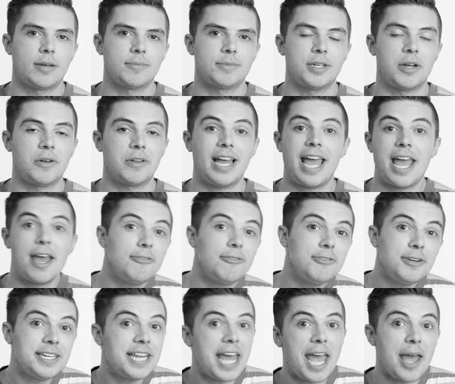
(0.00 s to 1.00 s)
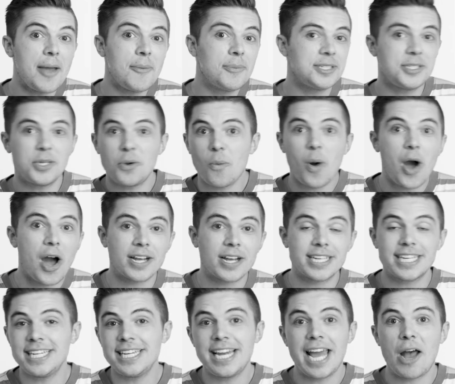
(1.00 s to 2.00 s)
You know, every day when you're
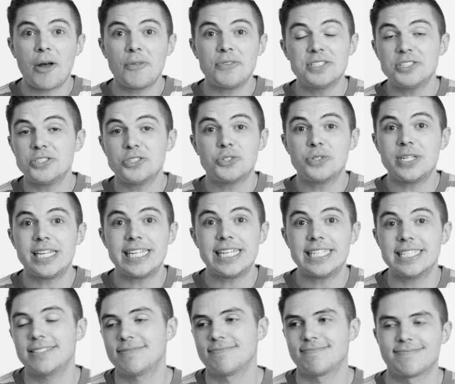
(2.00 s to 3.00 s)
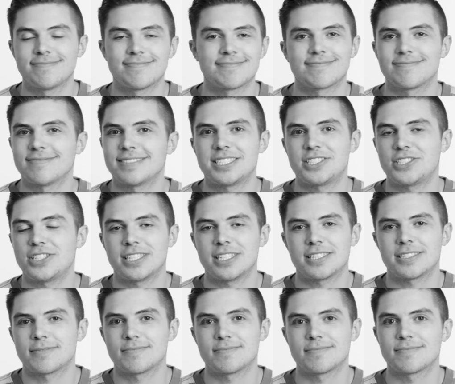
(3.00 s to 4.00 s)
walking down the street, it's
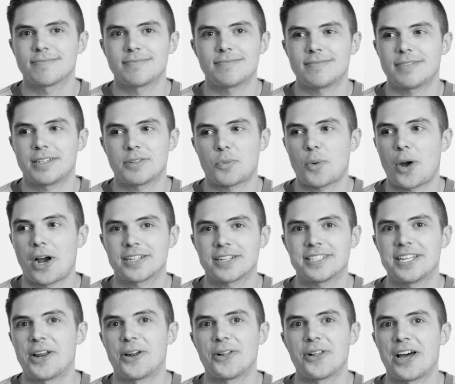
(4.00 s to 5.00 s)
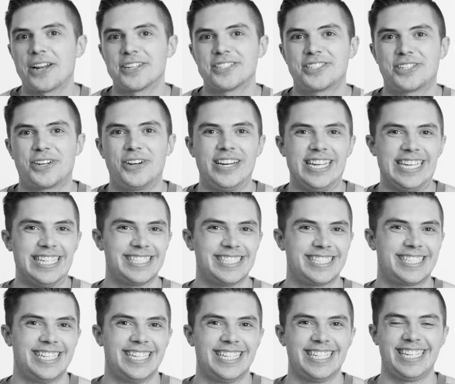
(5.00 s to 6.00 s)
just walk down a lot of
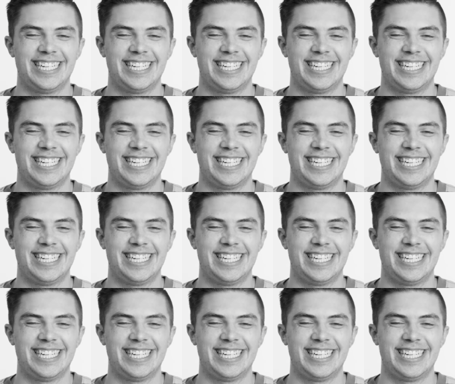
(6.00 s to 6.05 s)
streets.